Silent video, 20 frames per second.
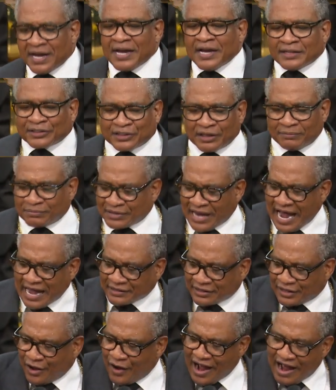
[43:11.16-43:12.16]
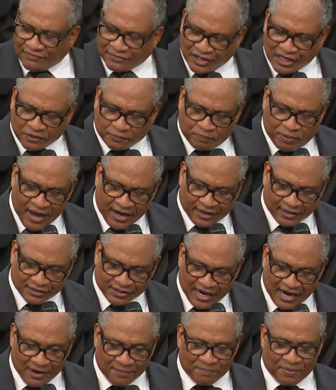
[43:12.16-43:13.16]
Sometimes the Lord have to just pick us
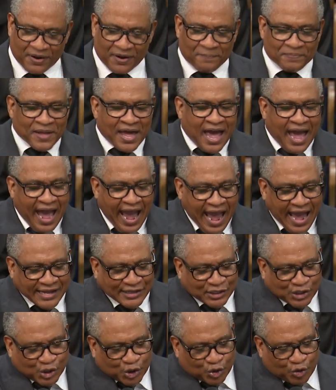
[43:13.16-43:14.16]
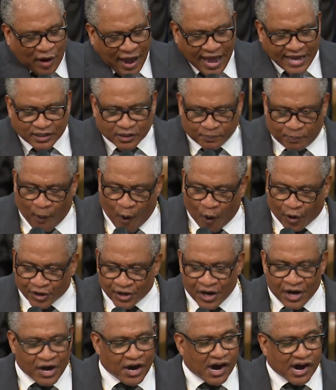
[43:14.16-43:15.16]
up and transport
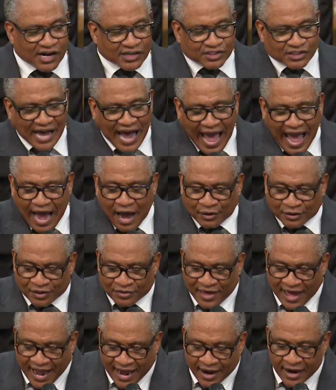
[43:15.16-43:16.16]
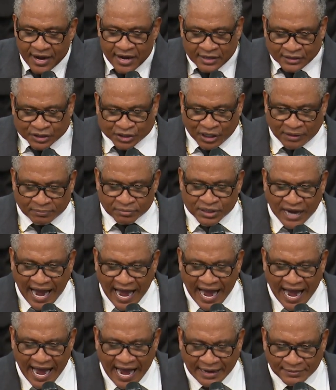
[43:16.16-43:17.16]
us out of there.
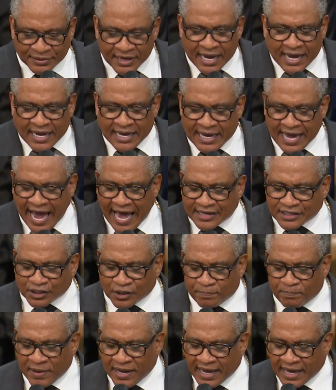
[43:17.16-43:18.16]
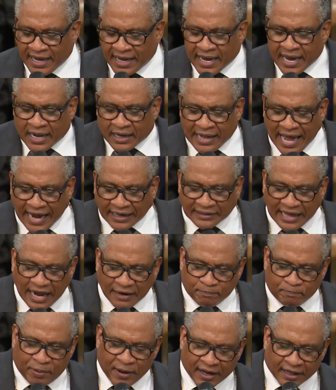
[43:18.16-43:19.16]
Sometimes he has to be like
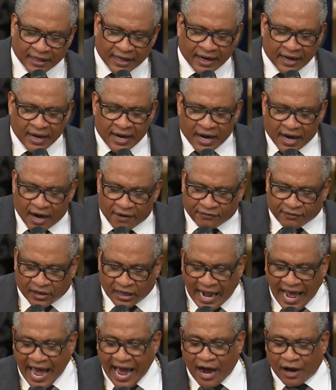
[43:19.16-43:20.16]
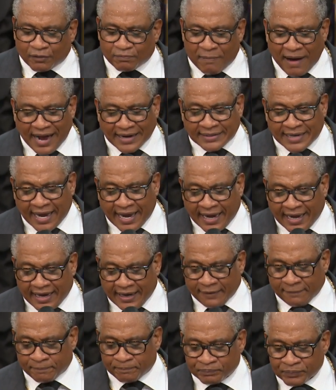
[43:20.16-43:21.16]
that pillar of cloud by
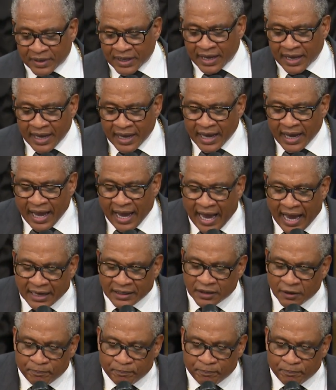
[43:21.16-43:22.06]
day and the